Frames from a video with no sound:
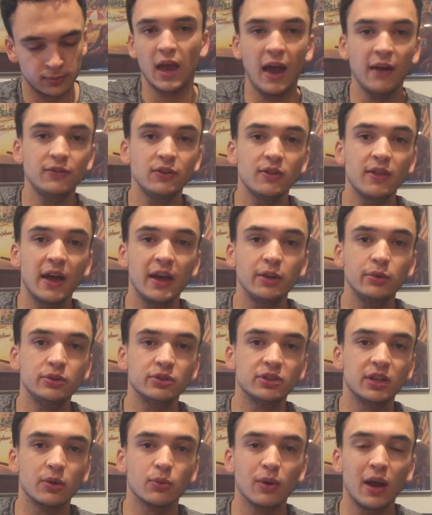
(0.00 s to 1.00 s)
After that, you
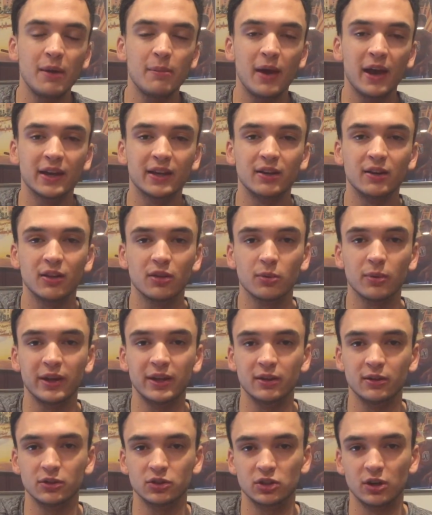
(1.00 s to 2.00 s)
just get right back into the
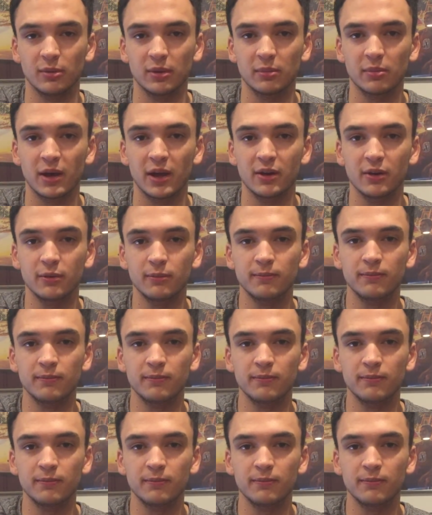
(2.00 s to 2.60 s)
regular strumming pattern.